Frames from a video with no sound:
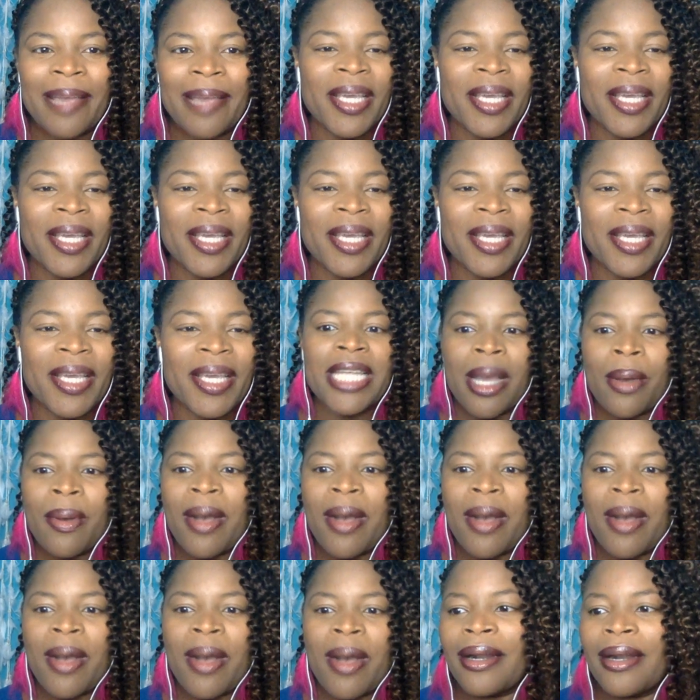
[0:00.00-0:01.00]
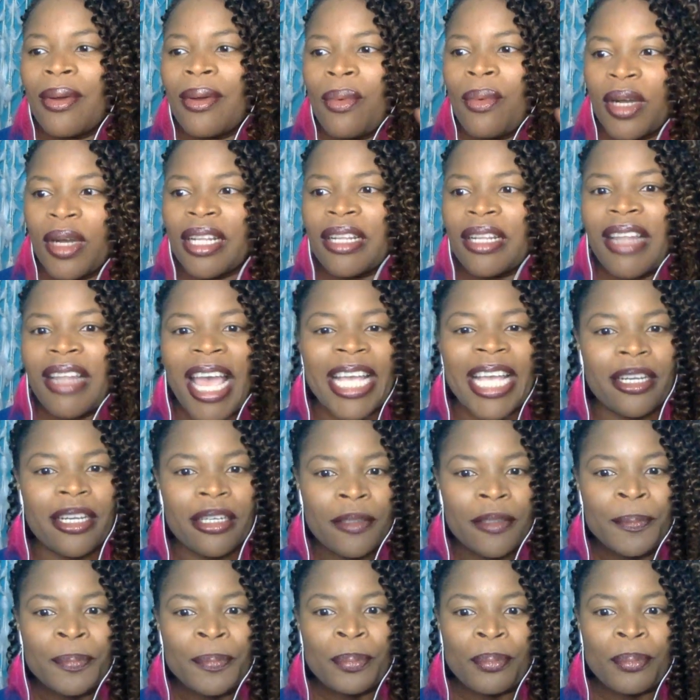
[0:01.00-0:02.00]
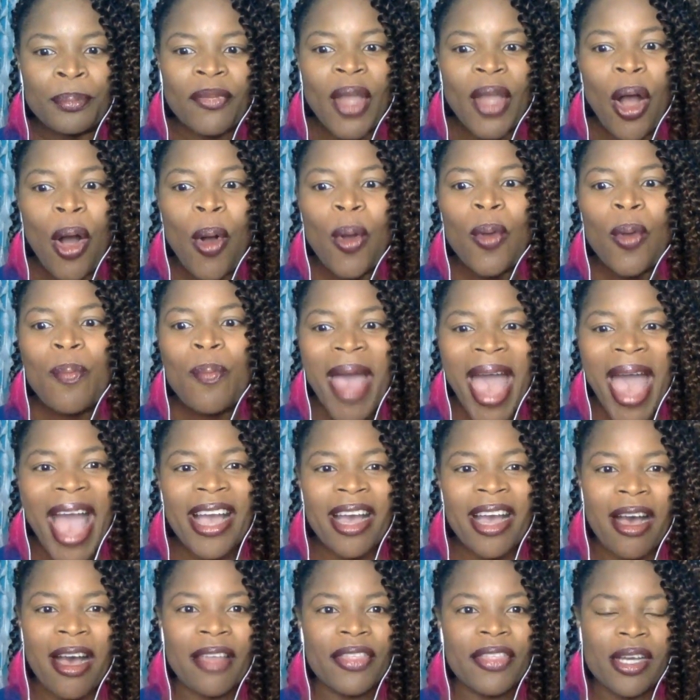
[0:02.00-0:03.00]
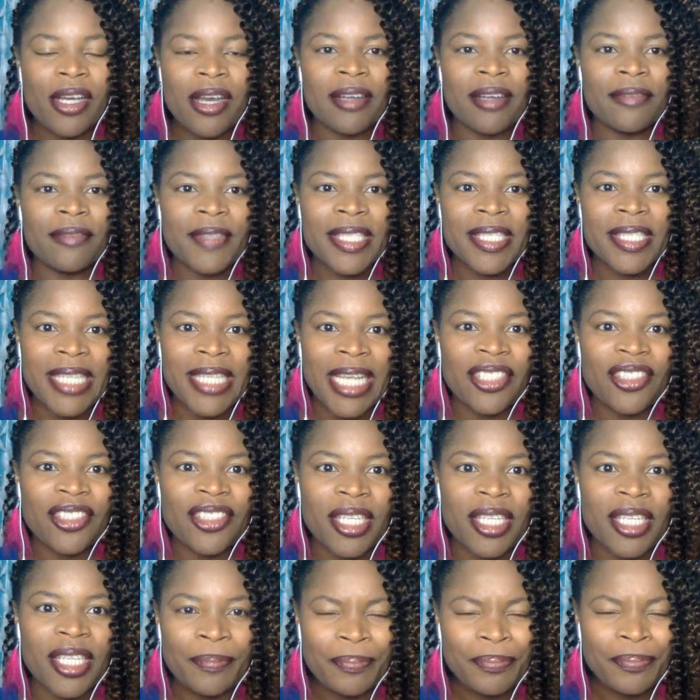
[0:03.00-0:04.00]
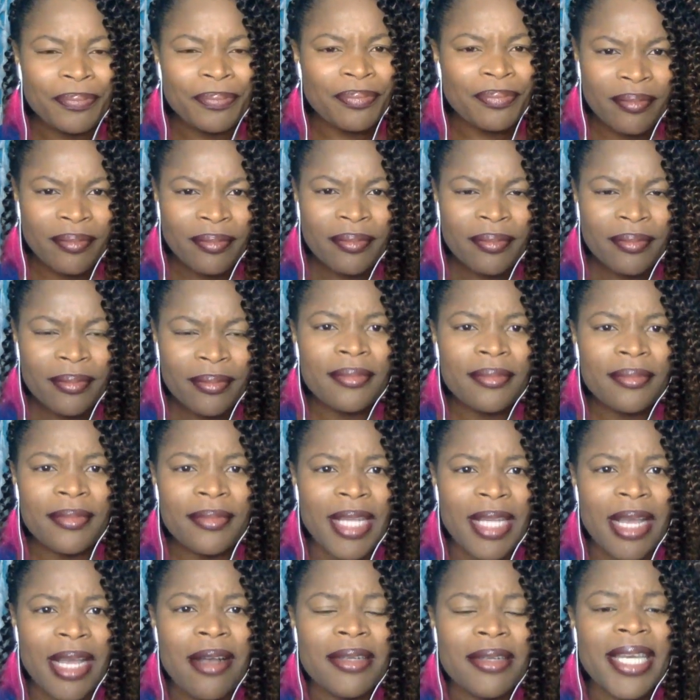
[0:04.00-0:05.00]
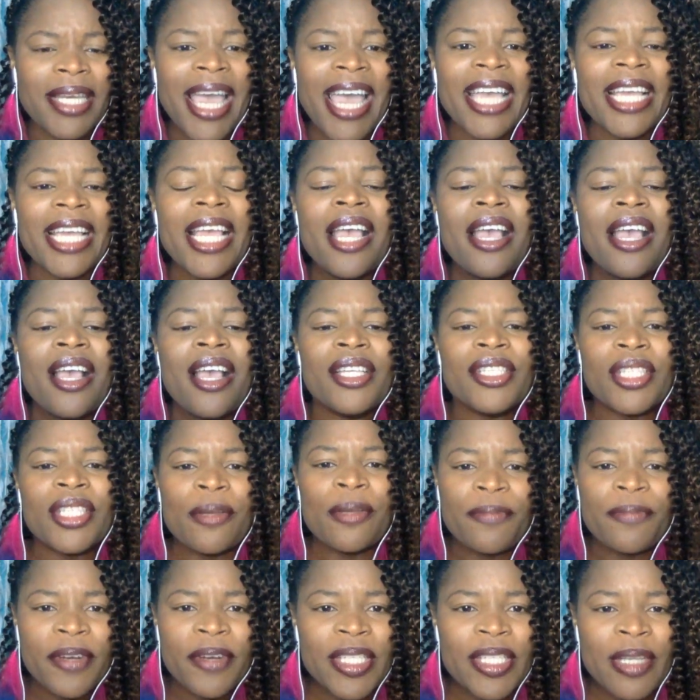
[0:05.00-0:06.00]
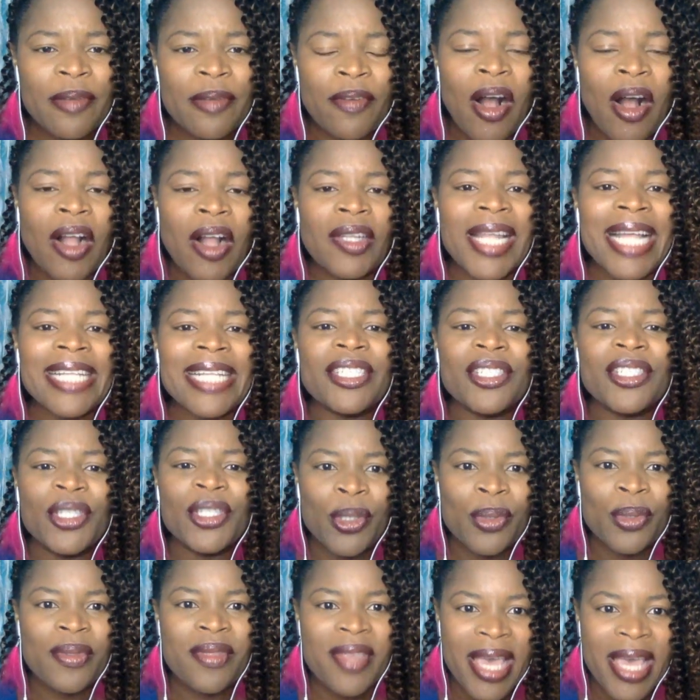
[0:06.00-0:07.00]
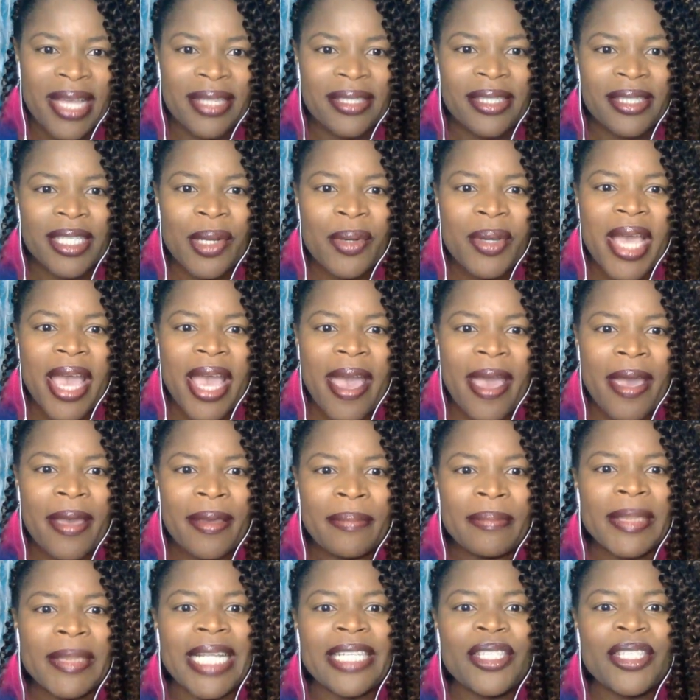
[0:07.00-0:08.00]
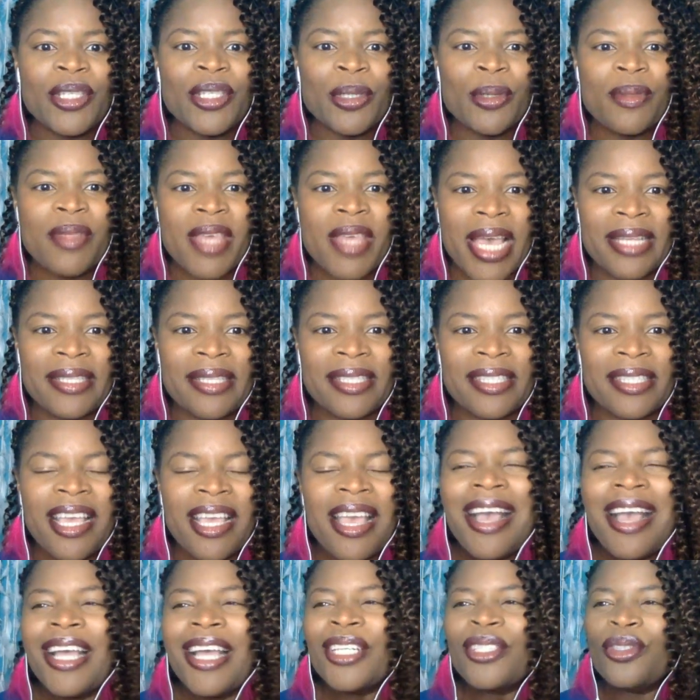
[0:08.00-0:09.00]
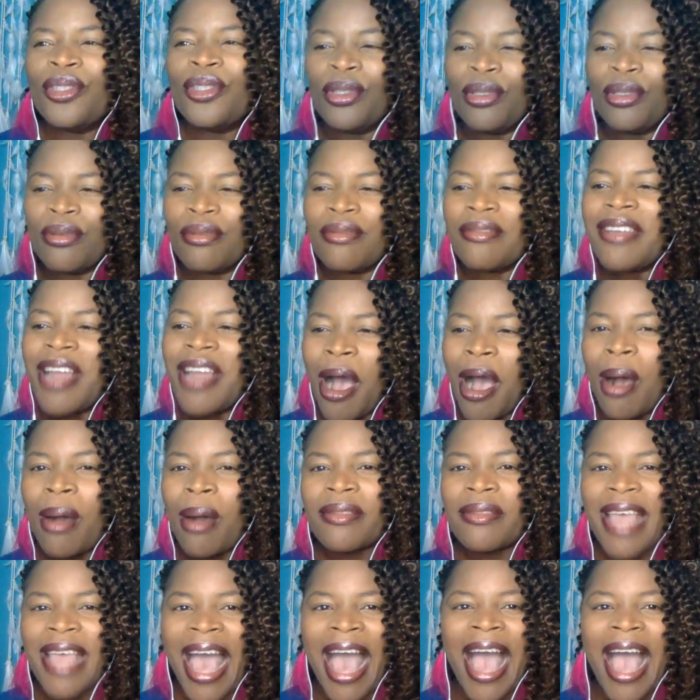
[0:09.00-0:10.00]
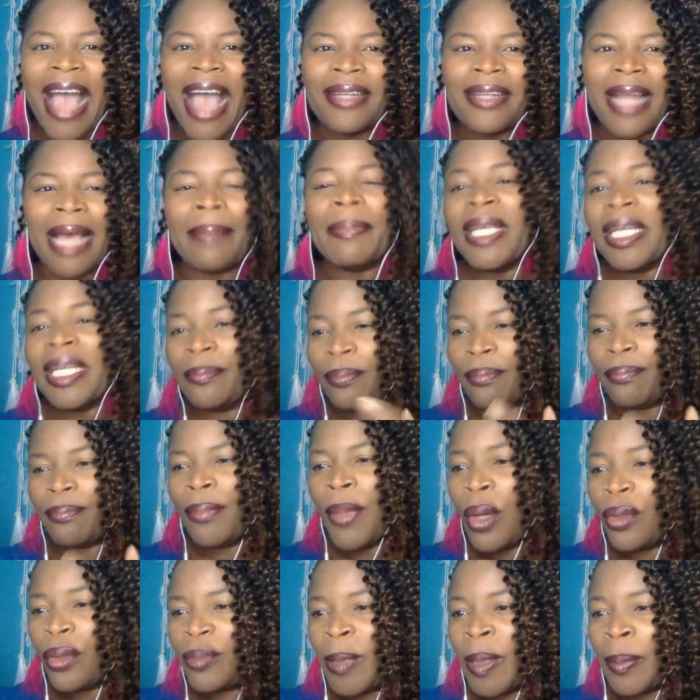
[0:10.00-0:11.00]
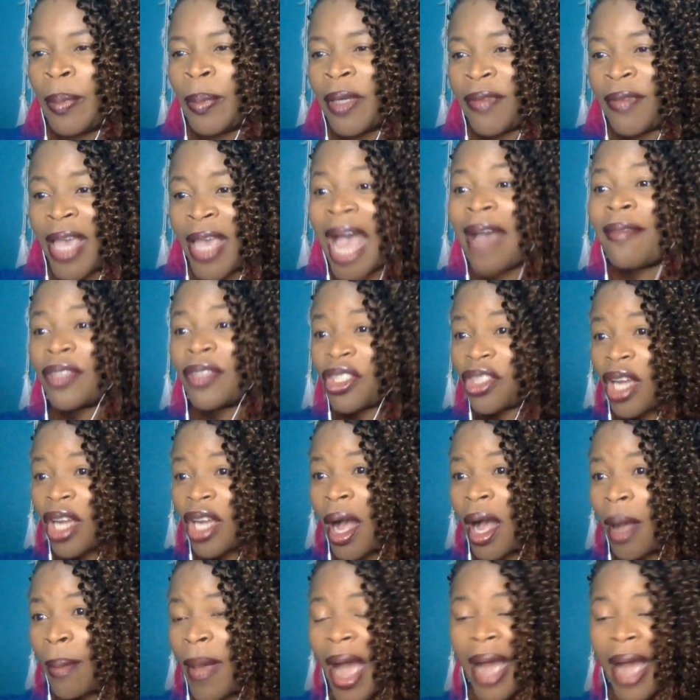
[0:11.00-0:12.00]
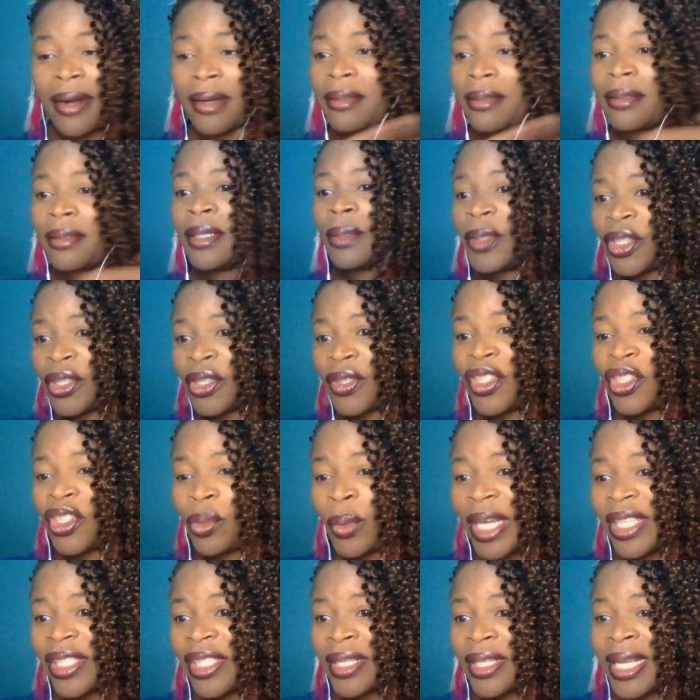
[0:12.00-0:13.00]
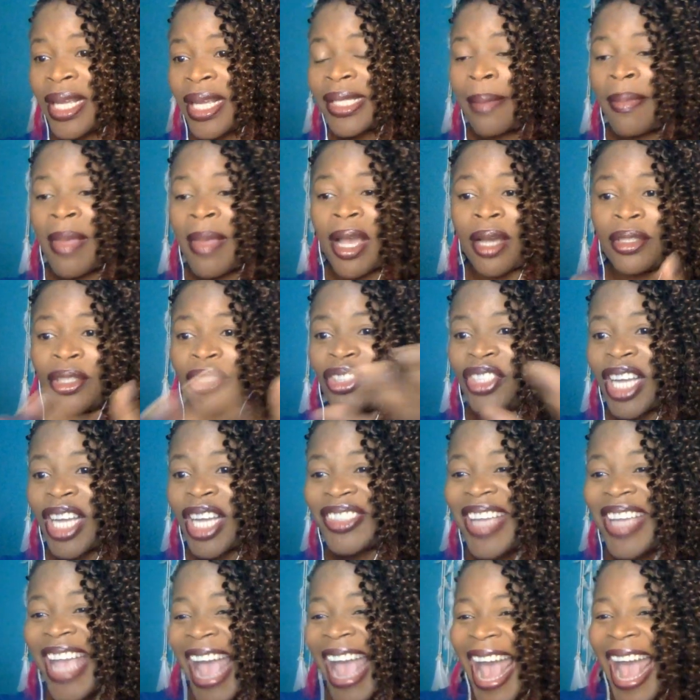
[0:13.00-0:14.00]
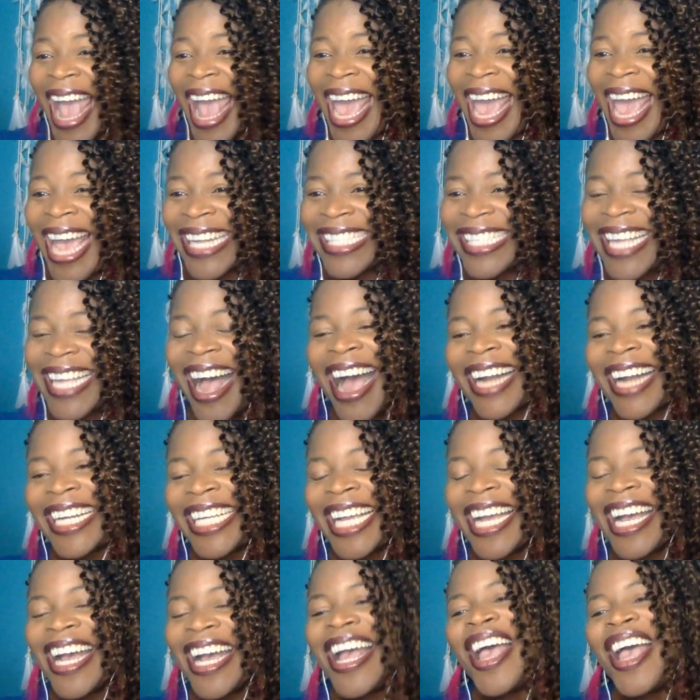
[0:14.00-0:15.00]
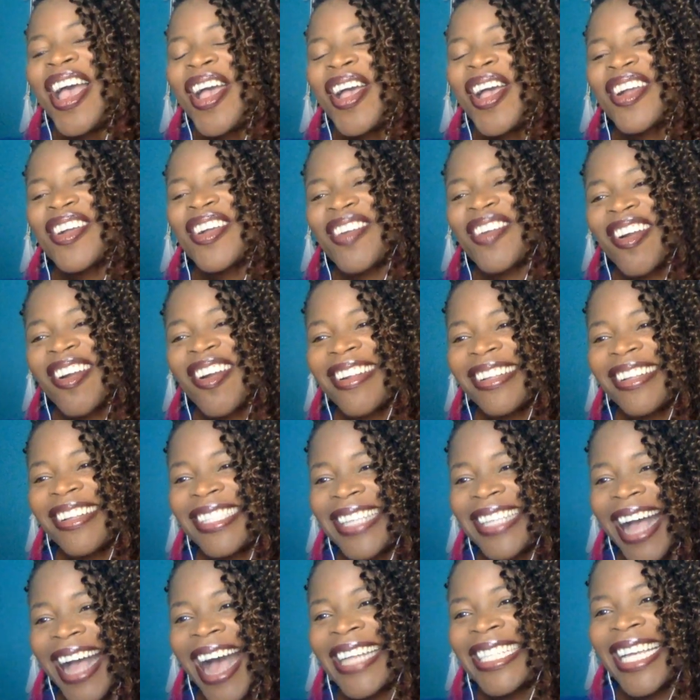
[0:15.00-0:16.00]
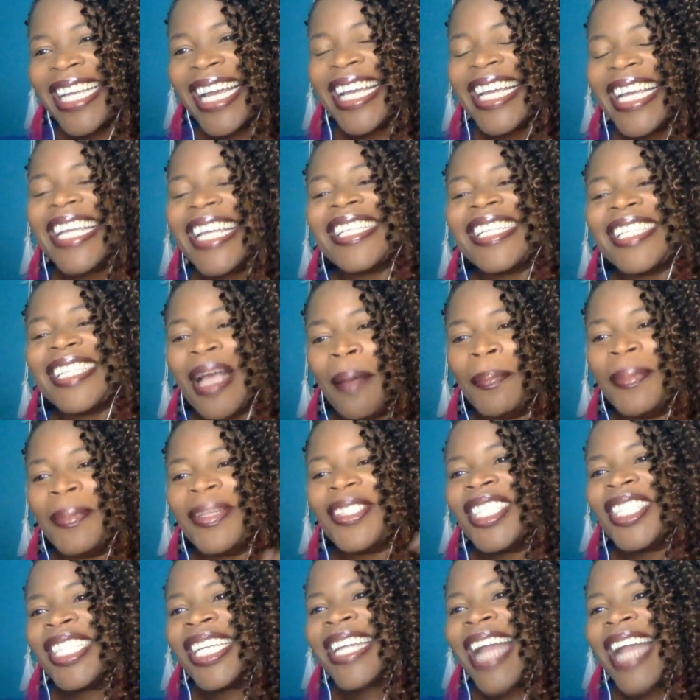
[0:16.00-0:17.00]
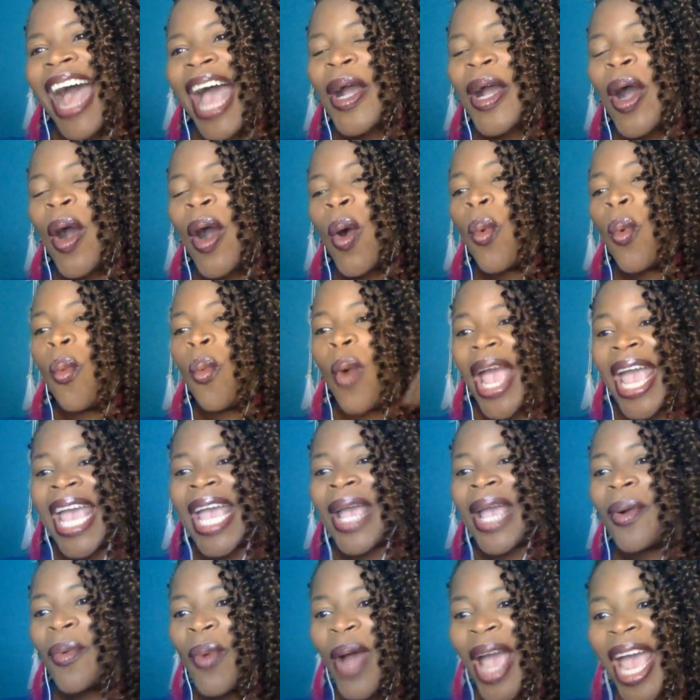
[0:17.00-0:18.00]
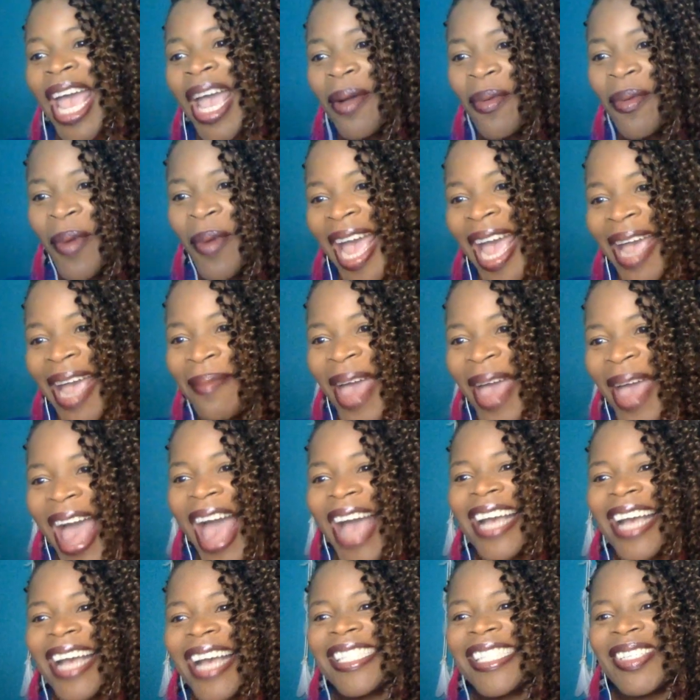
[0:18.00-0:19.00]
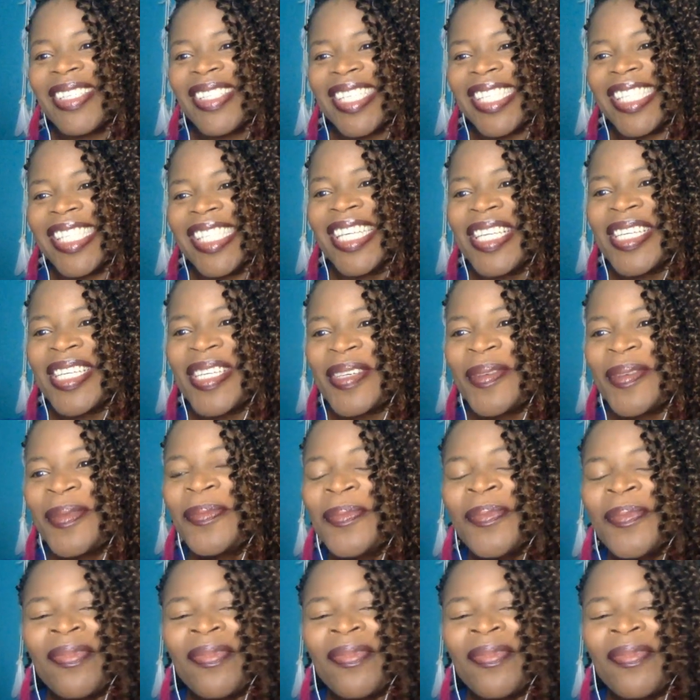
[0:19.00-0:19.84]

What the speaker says: Because I know I don't want to like hold back on the conversation. Okay, so first of all, let's do this, okay? Let's do this. Do you know that, I mean, most people, if you have a job, I don't know what your situation is, I'm not going to judge you. Hey, Tanya, girl, she and I go way, way, way back. It's good to see you.